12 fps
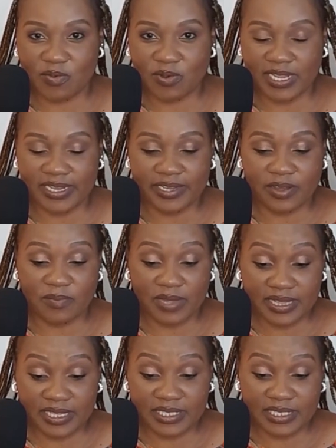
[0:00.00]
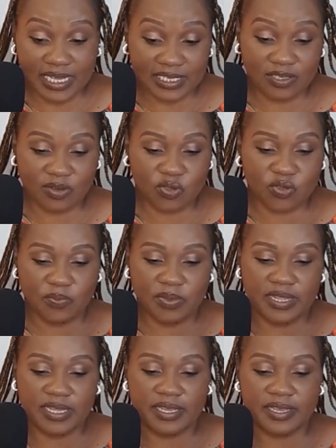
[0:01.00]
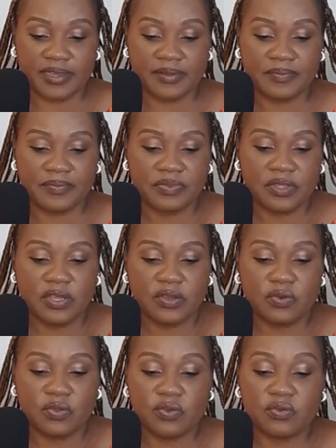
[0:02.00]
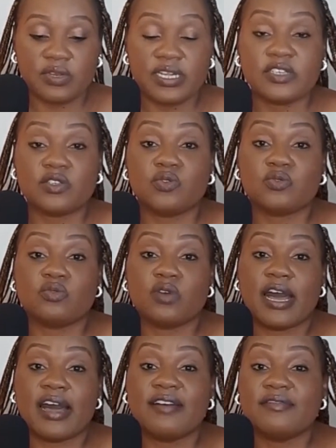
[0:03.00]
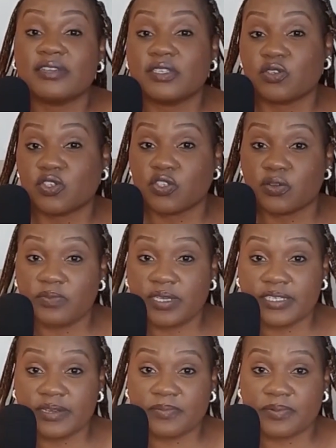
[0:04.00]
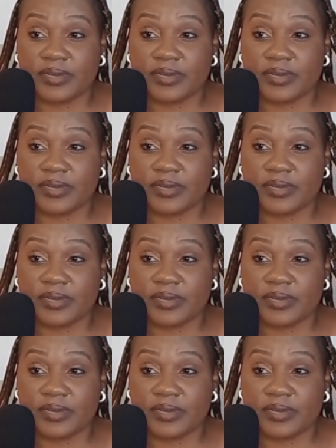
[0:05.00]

for a while now, but this has got to be the year. Do you need to have a social media